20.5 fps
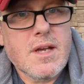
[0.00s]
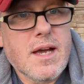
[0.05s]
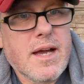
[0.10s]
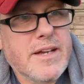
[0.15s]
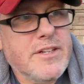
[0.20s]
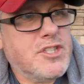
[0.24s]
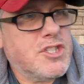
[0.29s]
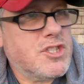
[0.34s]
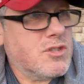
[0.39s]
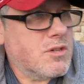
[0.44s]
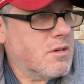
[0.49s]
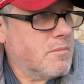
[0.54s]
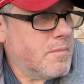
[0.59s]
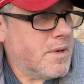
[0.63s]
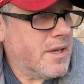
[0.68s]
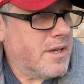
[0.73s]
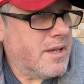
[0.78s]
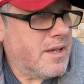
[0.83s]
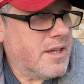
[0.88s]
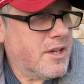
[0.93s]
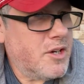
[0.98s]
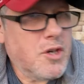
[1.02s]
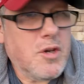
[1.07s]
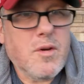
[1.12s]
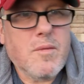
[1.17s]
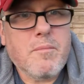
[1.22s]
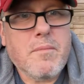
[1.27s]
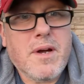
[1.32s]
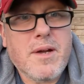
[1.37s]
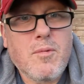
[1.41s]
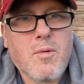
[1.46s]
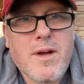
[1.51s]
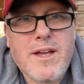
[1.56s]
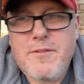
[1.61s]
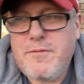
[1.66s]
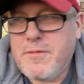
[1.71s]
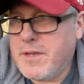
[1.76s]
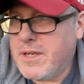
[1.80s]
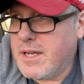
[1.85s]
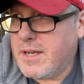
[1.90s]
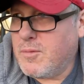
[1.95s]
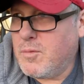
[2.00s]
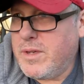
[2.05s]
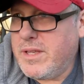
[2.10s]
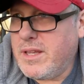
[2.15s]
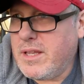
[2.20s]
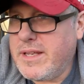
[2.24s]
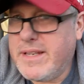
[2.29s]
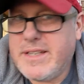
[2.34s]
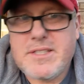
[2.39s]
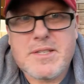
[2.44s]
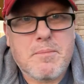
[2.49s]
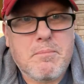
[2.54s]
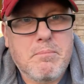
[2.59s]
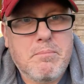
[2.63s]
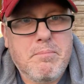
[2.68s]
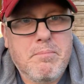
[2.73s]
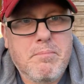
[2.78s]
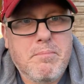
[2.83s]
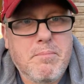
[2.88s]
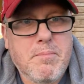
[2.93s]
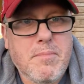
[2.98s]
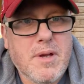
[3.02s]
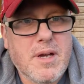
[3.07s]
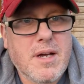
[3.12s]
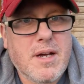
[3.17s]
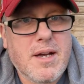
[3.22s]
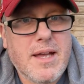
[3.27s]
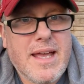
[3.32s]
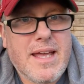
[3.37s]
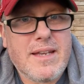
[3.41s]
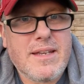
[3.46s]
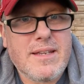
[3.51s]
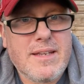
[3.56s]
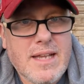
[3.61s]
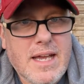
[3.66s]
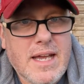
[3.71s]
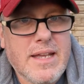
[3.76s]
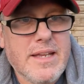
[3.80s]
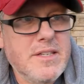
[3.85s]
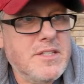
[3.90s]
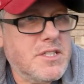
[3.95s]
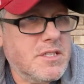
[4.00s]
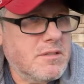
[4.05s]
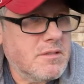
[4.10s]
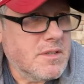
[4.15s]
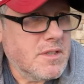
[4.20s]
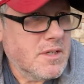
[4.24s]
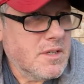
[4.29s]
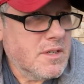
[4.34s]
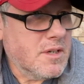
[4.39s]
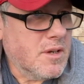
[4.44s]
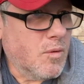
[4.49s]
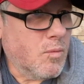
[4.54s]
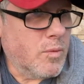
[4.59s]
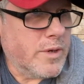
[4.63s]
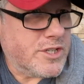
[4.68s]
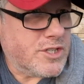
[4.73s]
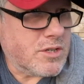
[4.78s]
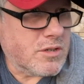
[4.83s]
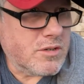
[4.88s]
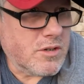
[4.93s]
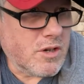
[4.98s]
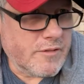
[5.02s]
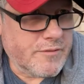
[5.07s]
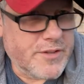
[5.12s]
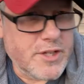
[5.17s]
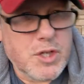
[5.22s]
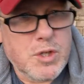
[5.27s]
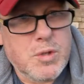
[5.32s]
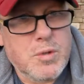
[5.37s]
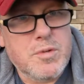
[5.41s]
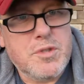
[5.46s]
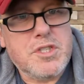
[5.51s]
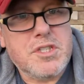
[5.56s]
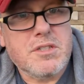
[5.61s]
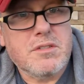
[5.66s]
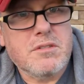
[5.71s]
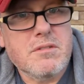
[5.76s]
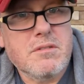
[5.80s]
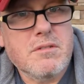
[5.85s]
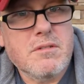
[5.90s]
My wife and I, we like to, at night, we turn off the news.